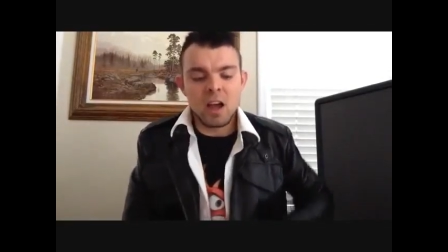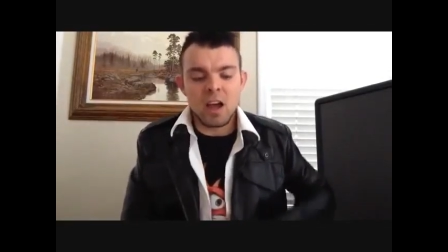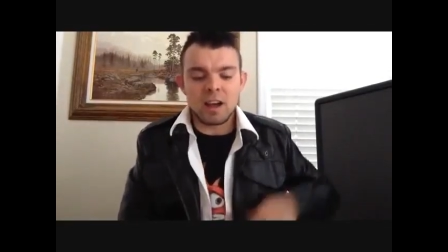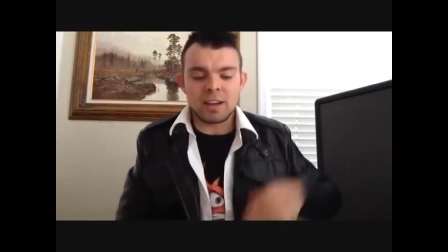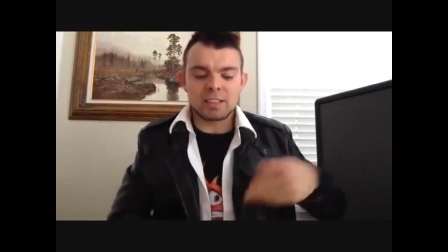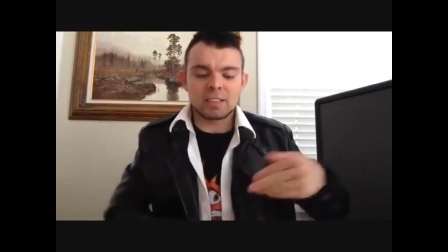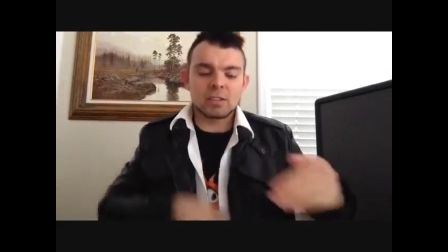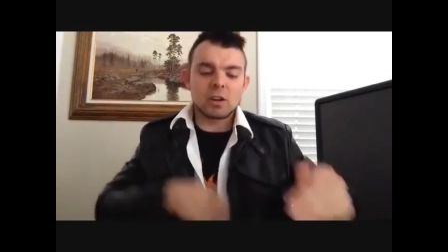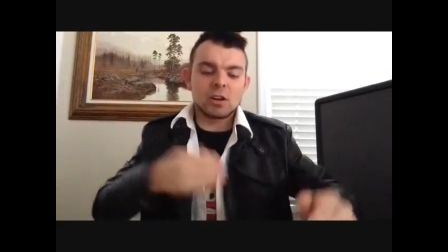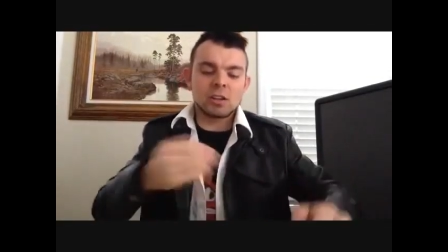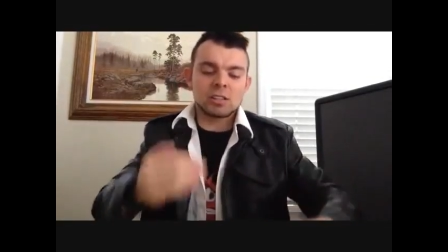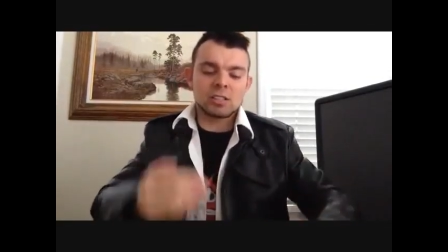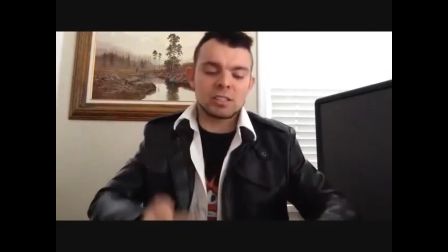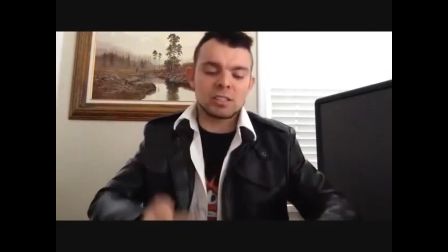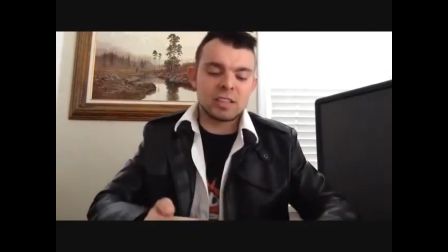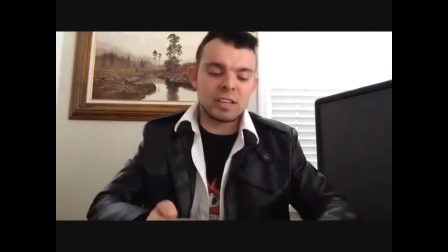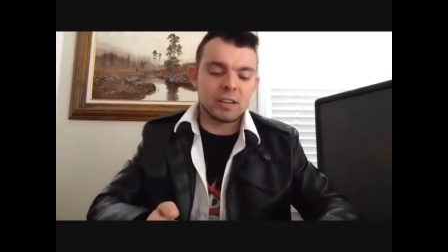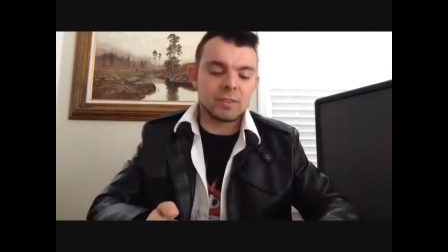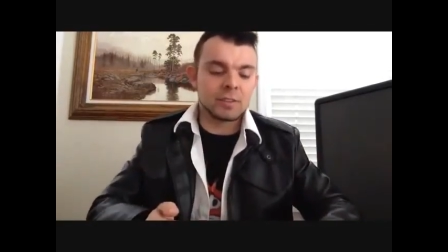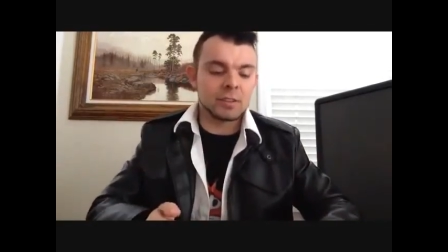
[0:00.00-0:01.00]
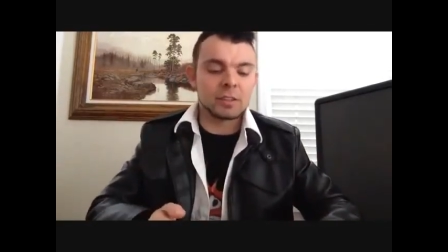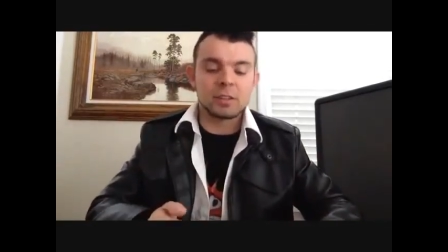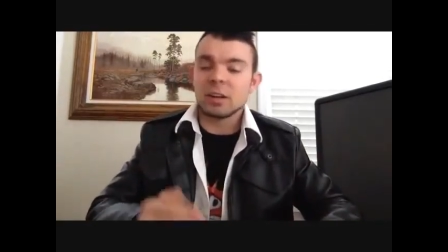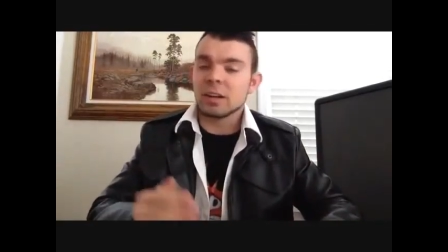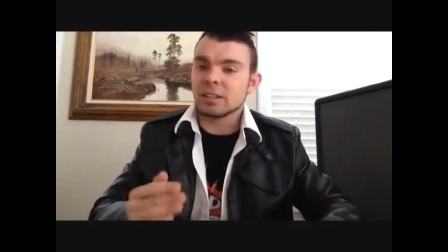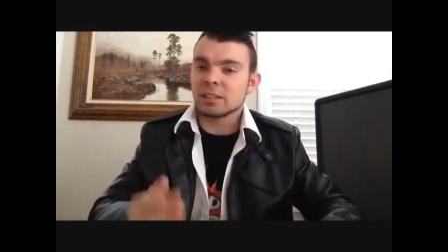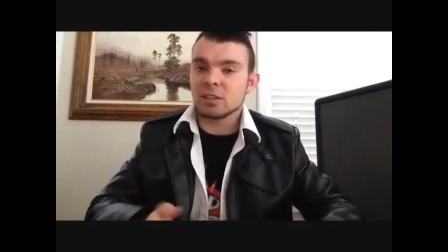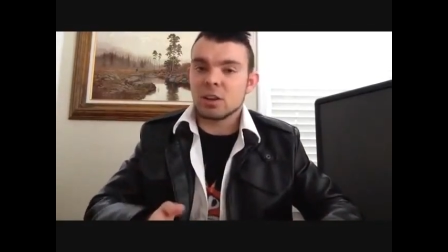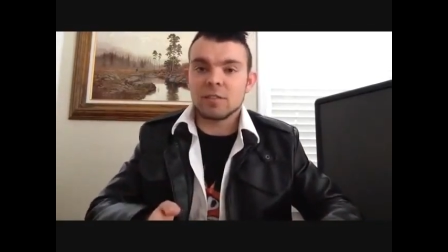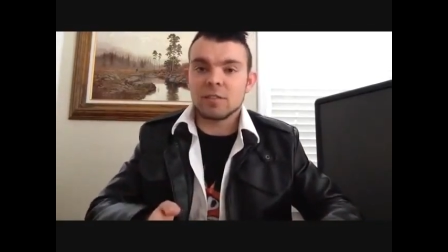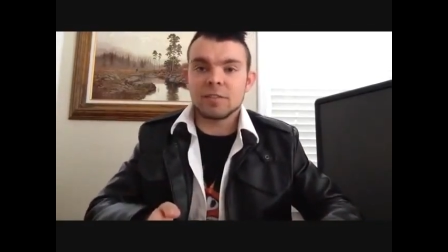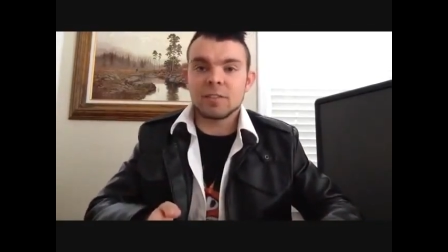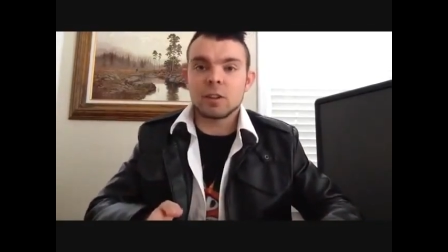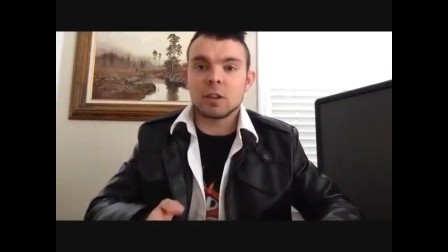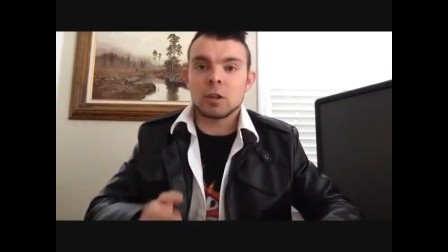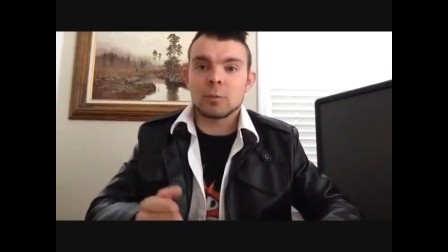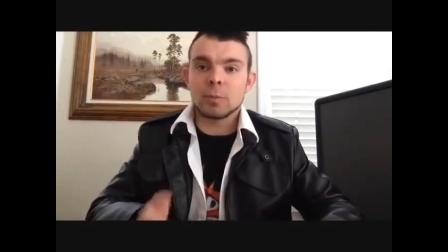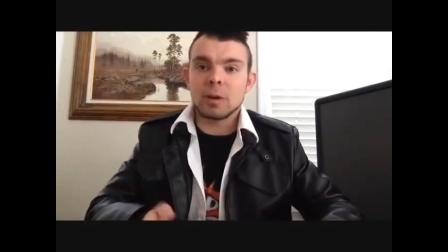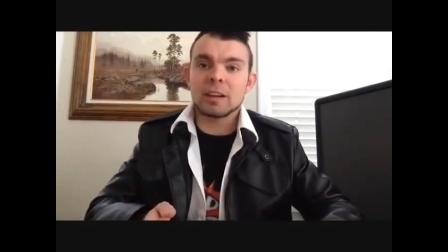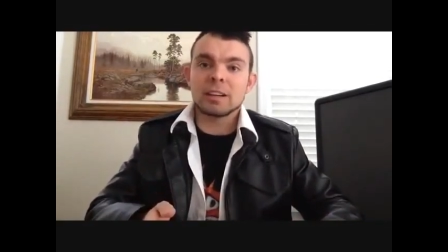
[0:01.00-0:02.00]
I saw Stephen, I saw
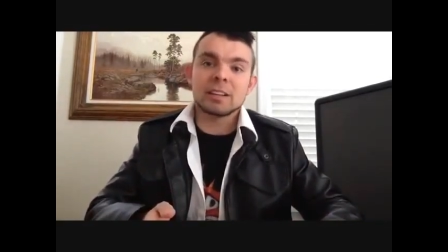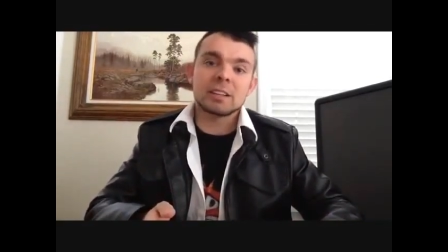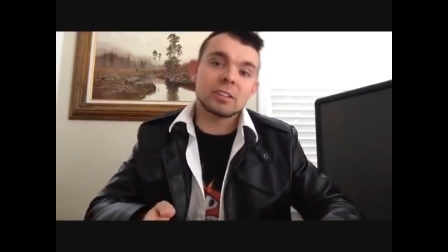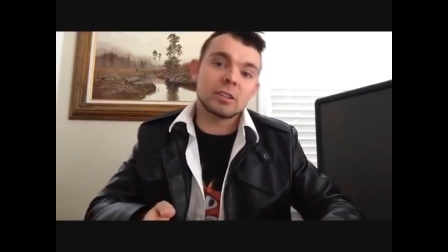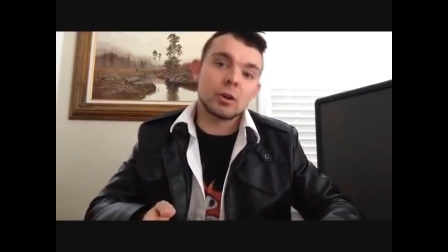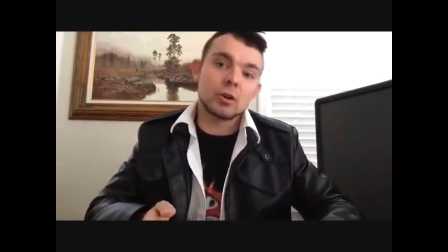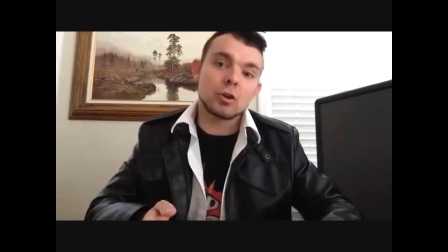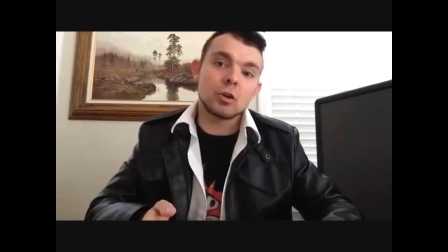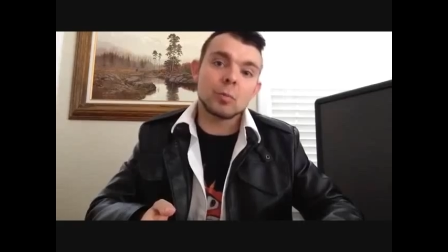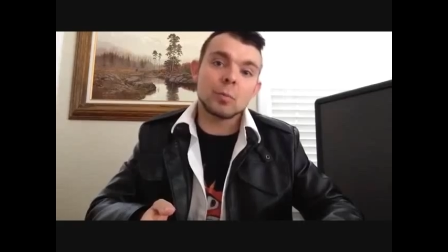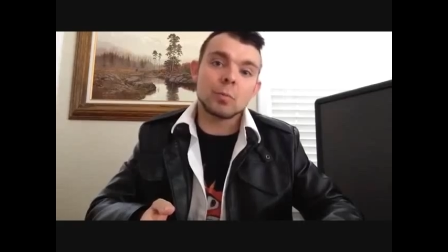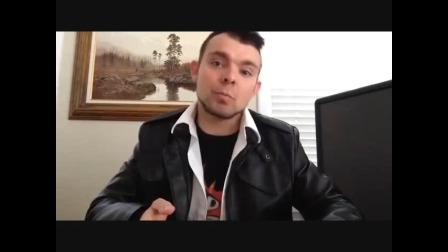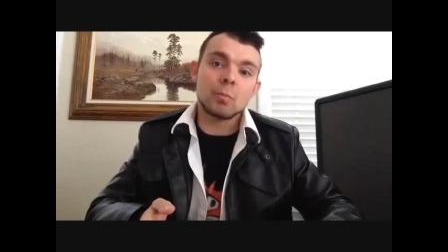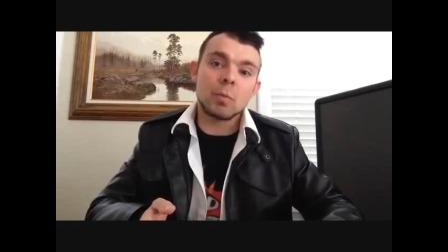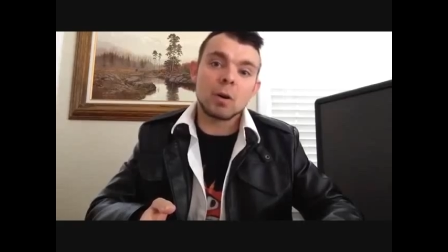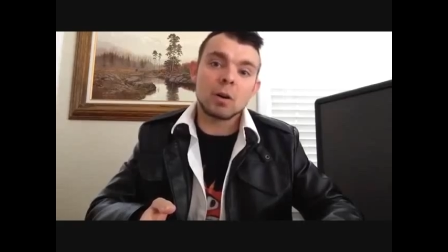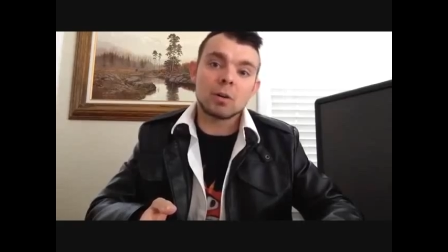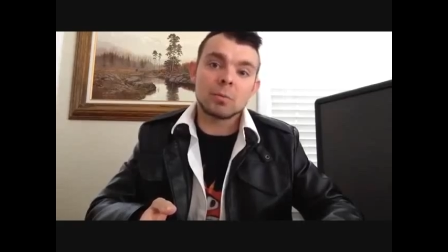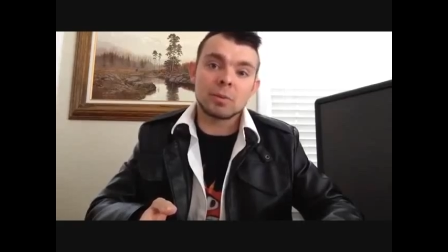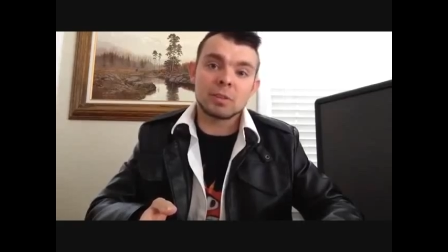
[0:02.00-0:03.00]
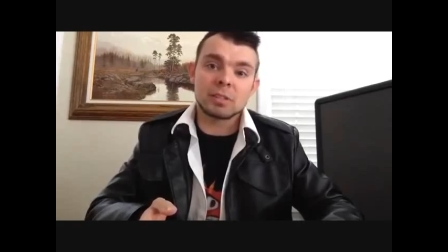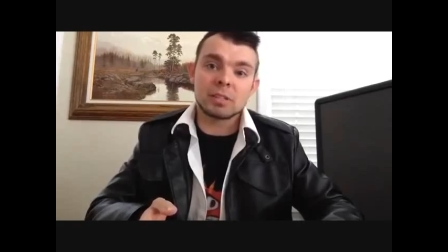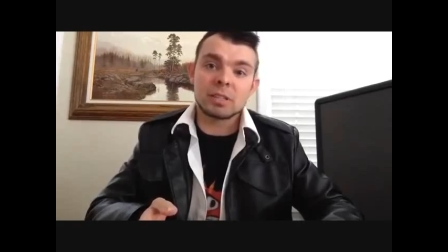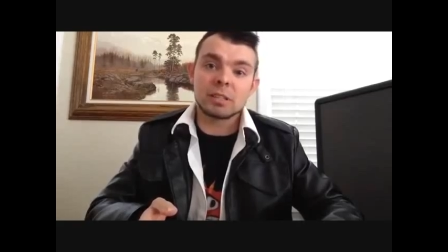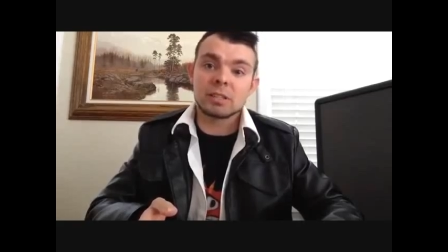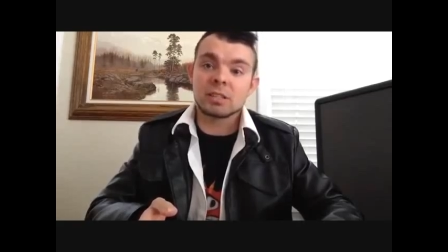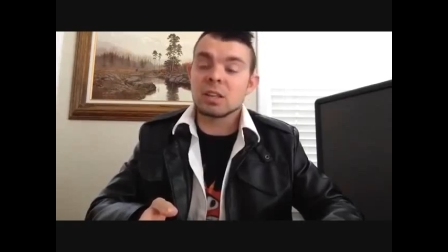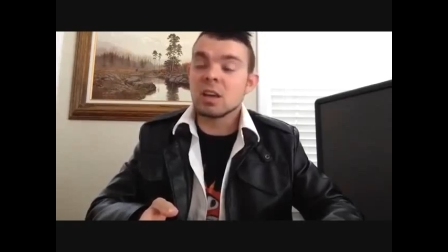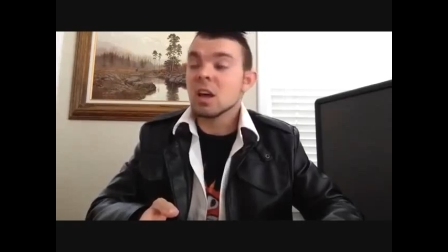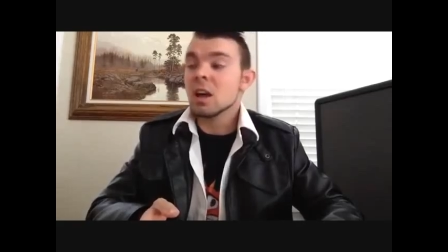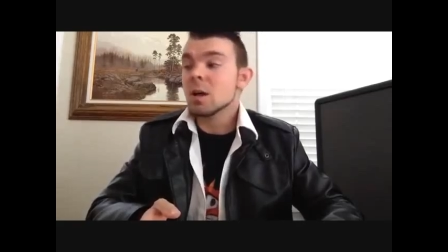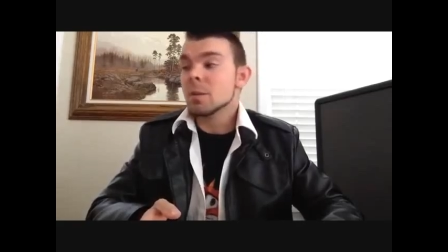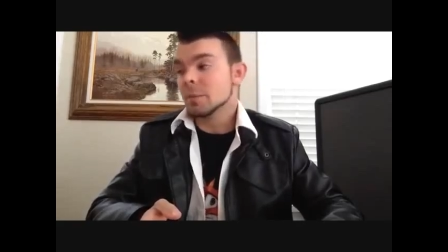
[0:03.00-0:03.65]
Philip, I didn't know who Barnabas is,